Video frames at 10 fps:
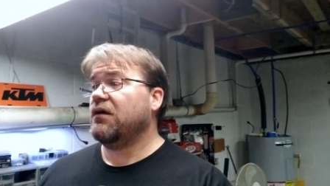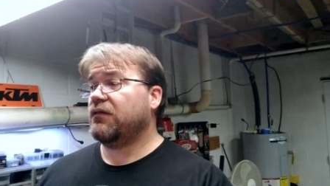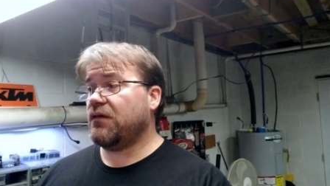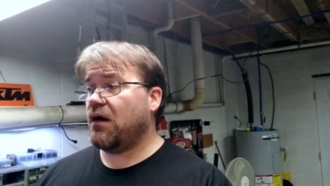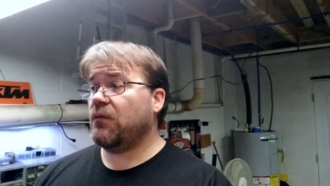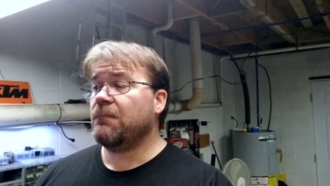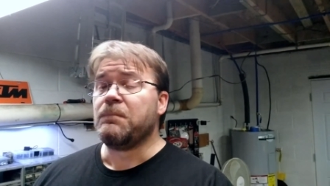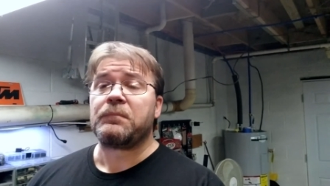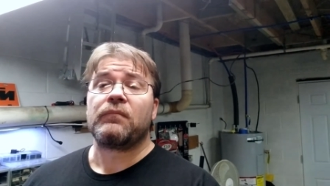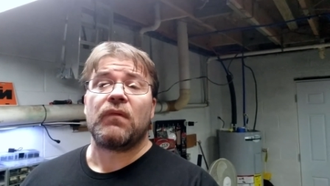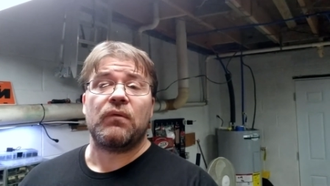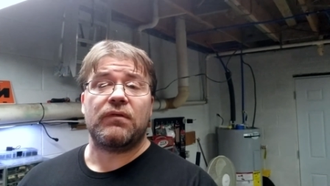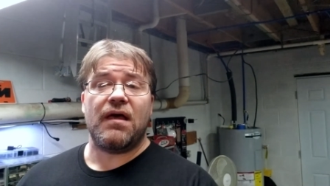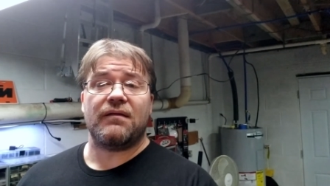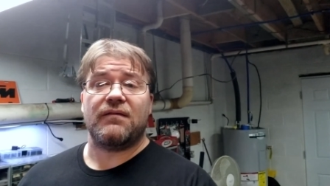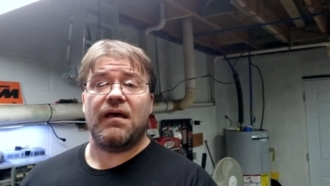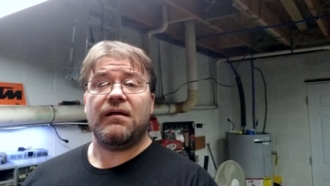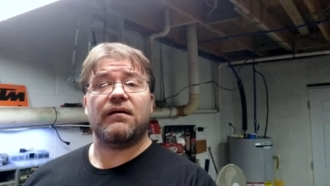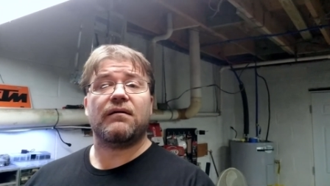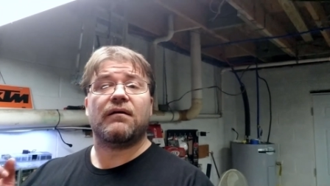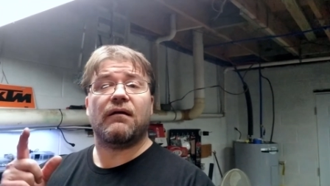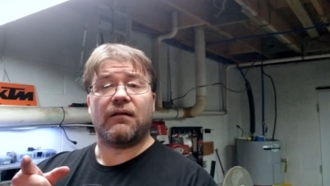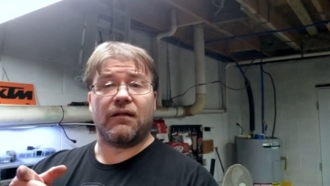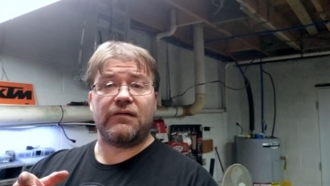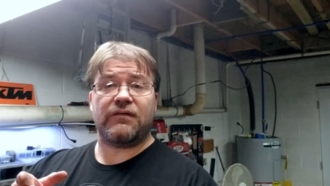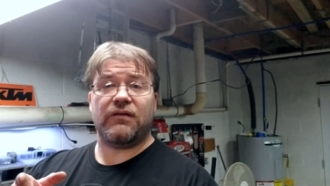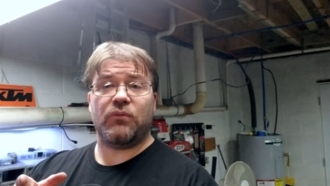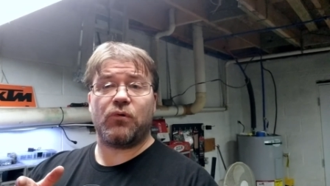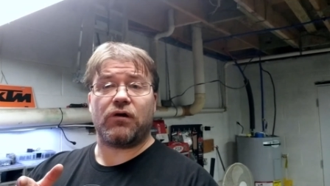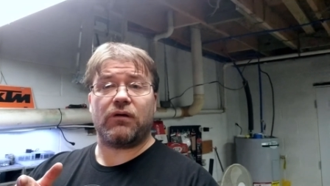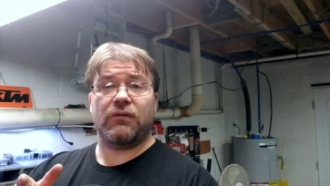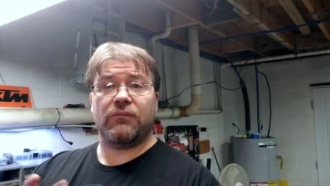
So with that said, let's get to work.